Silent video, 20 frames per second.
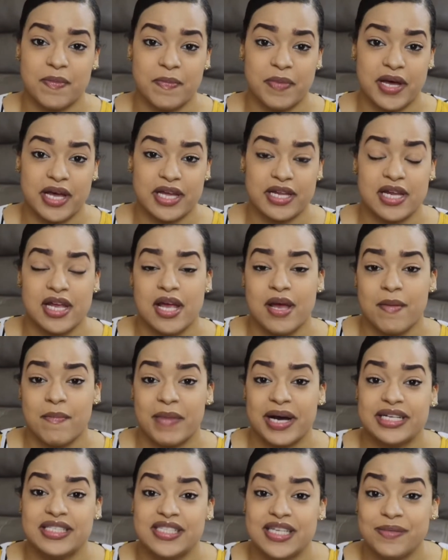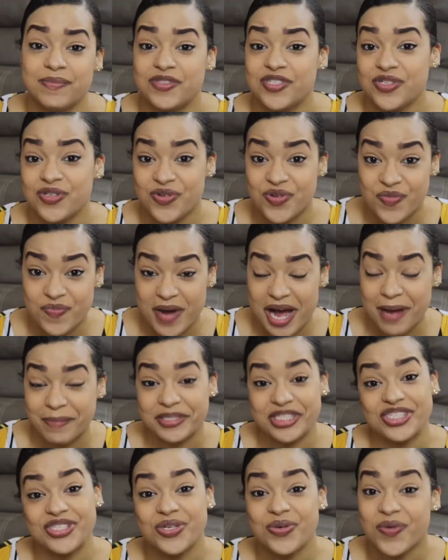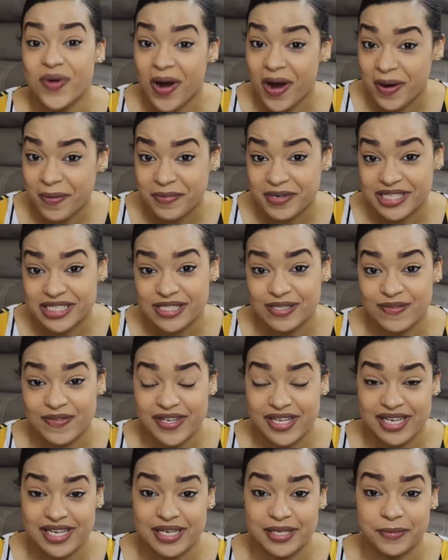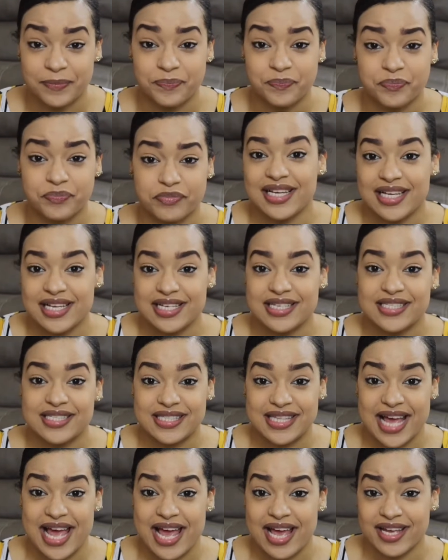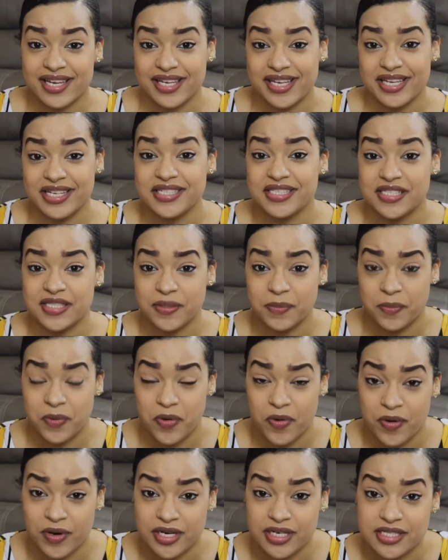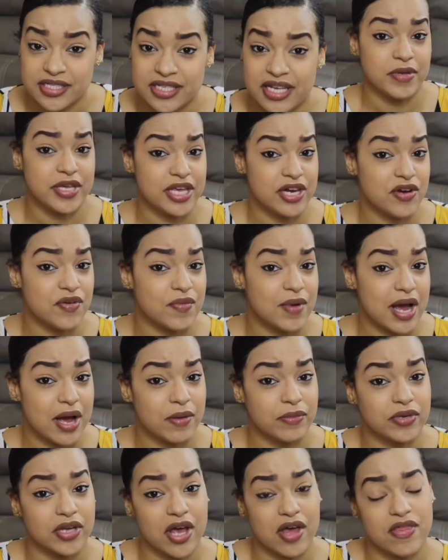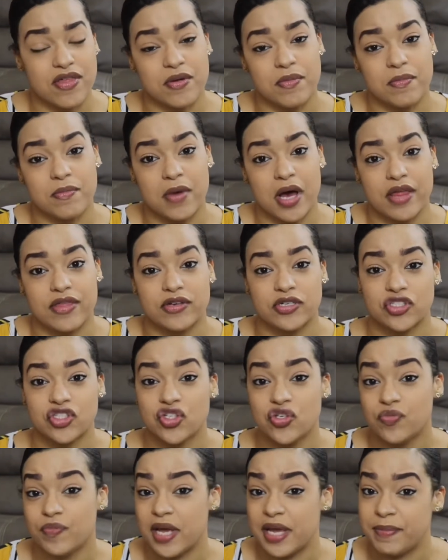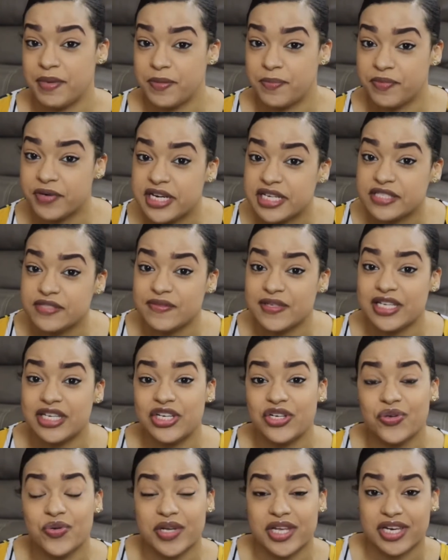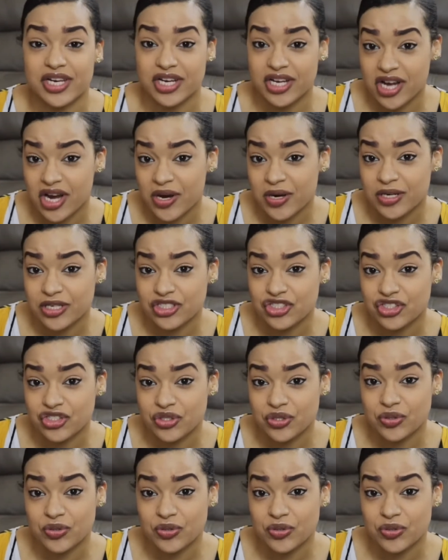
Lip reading: But my tip to new mommies who are breastfeeding is that get support, get around other mothers who may be breastfeeding, who can encourage you.